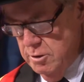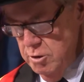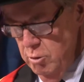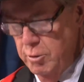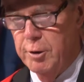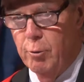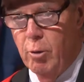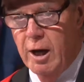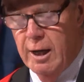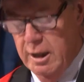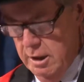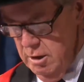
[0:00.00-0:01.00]
to an
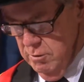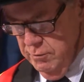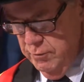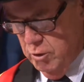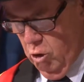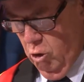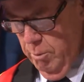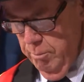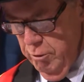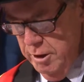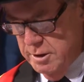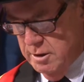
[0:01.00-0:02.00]
array of
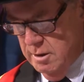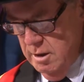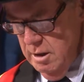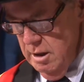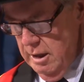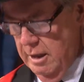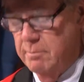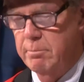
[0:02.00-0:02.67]
corporate and